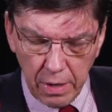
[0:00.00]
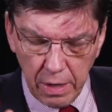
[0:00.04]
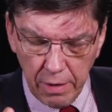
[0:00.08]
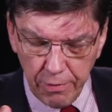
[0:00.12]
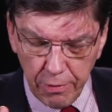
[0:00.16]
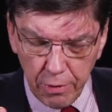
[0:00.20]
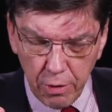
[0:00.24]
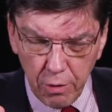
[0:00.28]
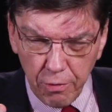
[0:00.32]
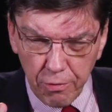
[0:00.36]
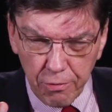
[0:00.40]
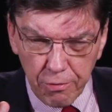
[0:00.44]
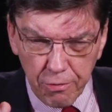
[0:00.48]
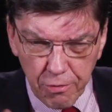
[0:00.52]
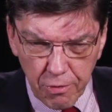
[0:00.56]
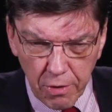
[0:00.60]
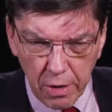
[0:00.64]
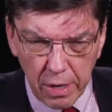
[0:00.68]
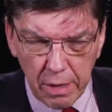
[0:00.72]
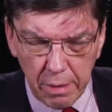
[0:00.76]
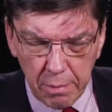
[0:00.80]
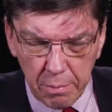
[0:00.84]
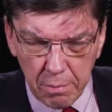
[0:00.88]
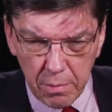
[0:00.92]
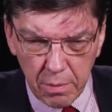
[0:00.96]
If you
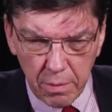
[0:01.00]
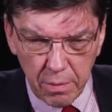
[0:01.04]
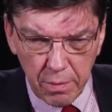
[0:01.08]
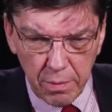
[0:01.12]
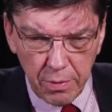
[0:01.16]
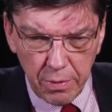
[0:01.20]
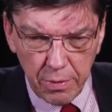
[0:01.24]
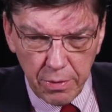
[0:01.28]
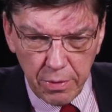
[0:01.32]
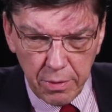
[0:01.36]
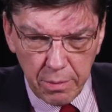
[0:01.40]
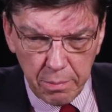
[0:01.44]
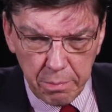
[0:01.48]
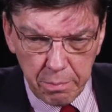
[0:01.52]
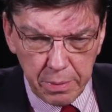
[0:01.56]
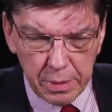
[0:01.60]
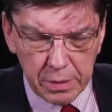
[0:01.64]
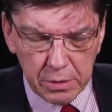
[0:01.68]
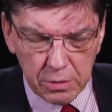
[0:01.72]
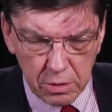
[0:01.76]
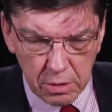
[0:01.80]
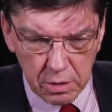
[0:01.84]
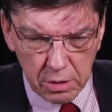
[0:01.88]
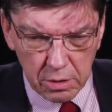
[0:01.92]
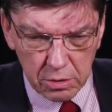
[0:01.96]
frame the
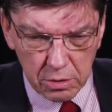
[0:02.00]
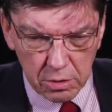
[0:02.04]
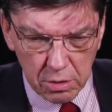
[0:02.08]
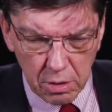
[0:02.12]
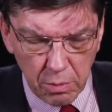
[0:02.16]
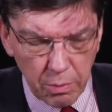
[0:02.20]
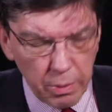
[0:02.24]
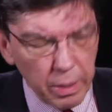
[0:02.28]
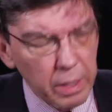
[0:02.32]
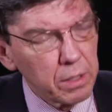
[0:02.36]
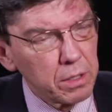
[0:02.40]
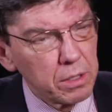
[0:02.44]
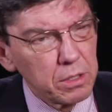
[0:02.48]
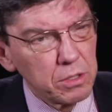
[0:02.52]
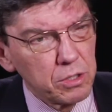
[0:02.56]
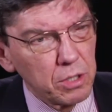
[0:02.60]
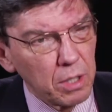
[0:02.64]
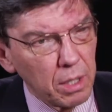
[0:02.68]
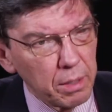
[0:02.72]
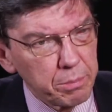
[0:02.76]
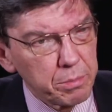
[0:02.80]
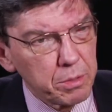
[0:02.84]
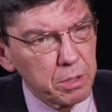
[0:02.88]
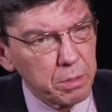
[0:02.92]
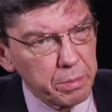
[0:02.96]
business around a
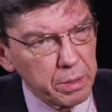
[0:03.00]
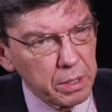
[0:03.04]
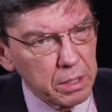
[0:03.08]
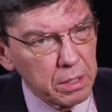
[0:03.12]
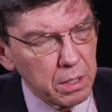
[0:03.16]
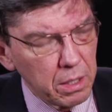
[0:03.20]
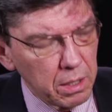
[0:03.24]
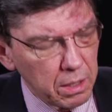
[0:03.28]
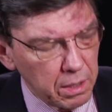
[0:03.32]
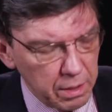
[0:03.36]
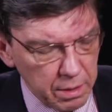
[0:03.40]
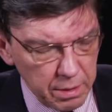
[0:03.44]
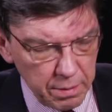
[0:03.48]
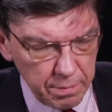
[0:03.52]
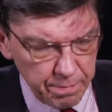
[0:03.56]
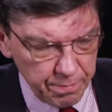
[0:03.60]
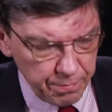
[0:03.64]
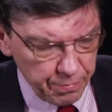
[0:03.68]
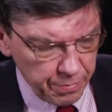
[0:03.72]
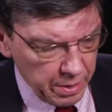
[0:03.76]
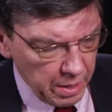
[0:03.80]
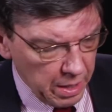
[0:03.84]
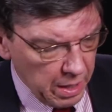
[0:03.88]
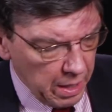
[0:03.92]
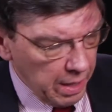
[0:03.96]
job to be done,
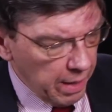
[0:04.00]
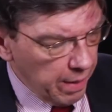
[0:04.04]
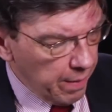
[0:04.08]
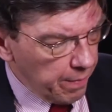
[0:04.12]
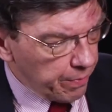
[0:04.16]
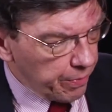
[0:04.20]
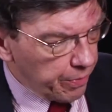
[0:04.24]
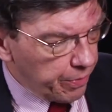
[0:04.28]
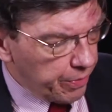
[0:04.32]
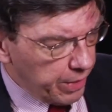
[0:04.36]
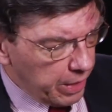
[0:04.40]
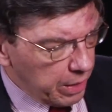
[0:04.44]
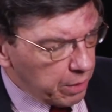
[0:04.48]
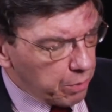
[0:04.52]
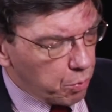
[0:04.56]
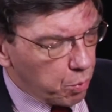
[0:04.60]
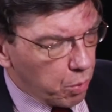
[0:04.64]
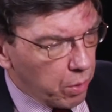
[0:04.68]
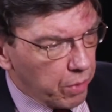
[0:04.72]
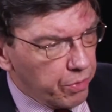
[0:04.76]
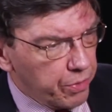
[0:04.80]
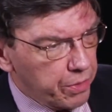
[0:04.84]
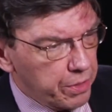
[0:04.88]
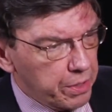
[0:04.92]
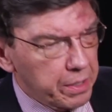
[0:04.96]
then
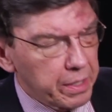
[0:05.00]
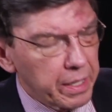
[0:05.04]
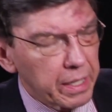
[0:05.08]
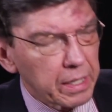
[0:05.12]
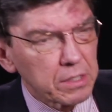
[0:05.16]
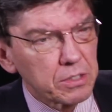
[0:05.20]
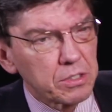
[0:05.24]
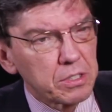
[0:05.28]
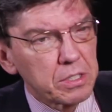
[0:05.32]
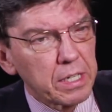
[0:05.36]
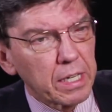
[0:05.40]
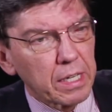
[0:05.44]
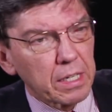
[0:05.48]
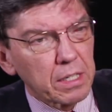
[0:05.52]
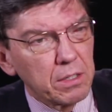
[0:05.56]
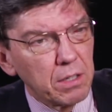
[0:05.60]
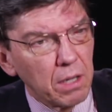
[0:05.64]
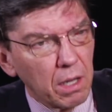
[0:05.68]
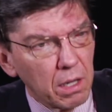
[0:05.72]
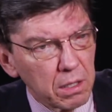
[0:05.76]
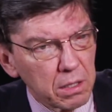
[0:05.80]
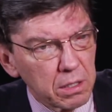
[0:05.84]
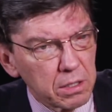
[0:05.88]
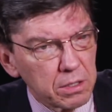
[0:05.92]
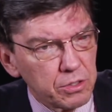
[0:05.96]
when the next
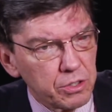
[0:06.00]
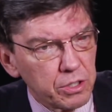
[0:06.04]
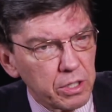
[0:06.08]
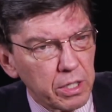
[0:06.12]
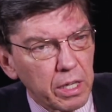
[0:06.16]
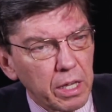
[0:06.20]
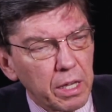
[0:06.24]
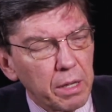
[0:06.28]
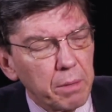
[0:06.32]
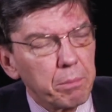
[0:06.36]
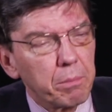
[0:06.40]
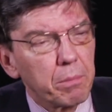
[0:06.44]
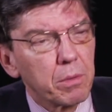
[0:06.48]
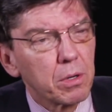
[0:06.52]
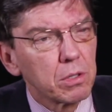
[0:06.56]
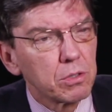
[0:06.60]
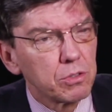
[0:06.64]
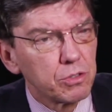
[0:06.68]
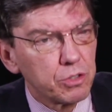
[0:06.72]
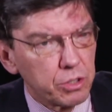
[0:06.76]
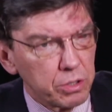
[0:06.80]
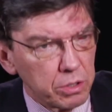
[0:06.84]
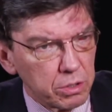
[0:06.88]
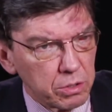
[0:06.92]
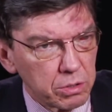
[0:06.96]
technology
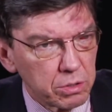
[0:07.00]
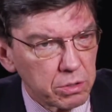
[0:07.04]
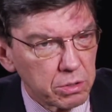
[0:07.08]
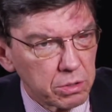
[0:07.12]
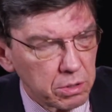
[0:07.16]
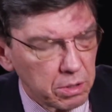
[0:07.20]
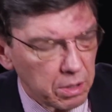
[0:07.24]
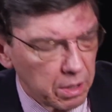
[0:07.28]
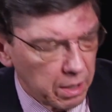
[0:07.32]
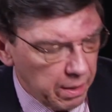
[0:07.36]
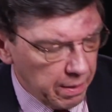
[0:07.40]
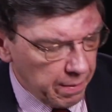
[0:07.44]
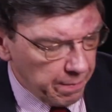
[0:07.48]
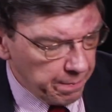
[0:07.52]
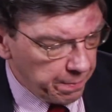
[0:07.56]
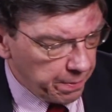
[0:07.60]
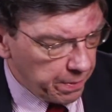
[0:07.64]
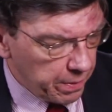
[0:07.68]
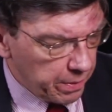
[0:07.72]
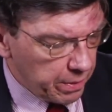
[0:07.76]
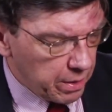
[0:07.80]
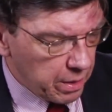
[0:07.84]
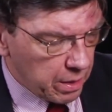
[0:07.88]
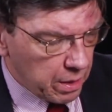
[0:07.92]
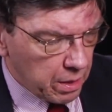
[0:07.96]
emerges
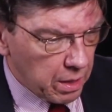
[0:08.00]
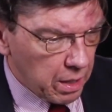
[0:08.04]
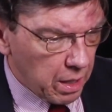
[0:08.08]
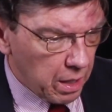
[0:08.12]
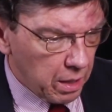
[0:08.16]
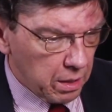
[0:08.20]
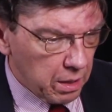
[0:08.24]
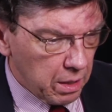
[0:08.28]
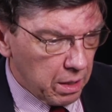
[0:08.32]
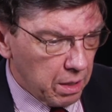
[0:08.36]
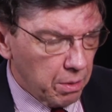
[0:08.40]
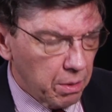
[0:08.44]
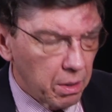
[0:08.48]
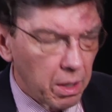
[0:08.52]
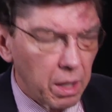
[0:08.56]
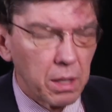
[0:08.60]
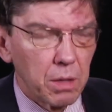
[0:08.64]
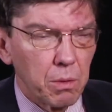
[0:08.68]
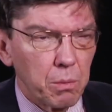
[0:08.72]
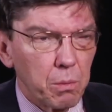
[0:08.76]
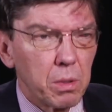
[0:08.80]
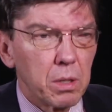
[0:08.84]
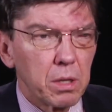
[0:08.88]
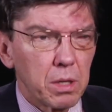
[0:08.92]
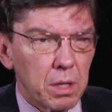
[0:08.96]
that
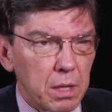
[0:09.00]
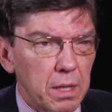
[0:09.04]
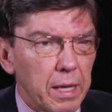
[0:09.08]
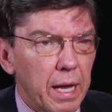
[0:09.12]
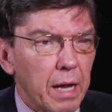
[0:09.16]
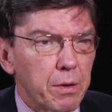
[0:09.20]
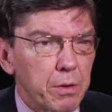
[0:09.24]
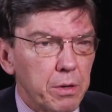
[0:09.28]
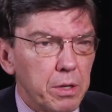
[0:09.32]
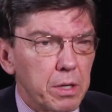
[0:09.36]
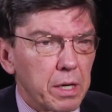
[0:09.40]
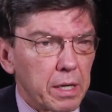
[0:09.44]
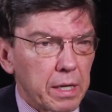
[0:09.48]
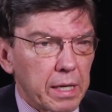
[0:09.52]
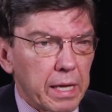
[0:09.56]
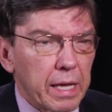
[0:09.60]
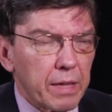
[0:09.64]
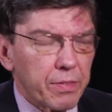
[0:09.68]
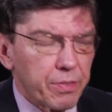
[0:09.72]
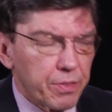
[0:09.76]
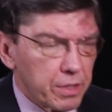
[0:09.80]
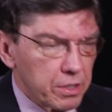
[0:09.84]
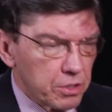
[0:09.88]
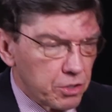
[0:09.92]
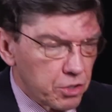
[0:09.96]
will allow you to
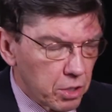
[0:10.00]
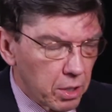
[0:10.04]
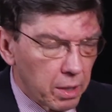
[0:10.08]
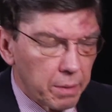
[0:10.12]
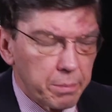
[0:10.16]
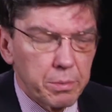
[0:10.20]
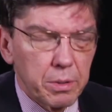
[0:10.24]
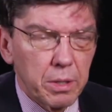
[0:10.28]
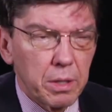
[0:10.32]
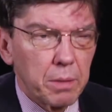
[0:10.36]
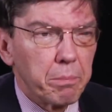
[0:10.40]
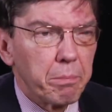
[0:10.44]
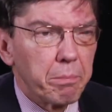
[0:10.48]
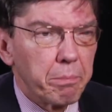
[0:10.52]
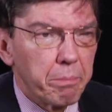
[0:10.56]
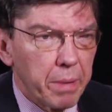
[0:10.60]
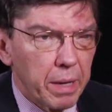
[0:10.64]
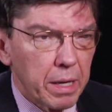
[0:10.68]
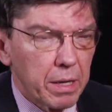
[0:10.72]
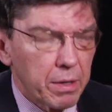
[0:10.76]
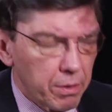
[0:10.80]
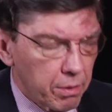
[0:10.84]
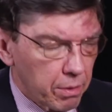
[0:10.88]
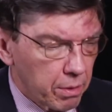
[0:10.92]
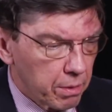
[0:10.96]
get the job done
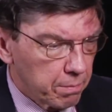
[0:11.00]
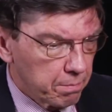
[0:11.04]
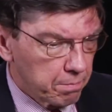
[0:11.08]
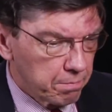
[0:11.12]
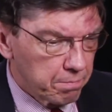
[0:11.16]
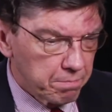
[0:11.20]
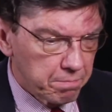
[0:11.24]
better,